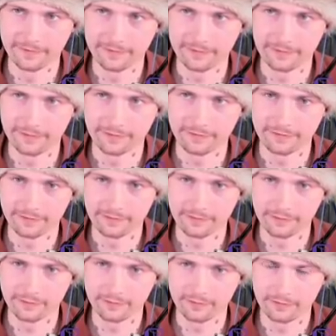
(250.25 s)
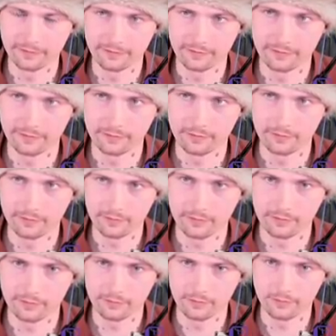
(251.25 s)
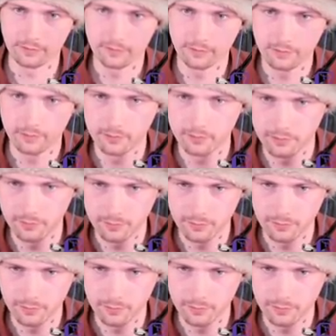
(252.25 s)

[no speech]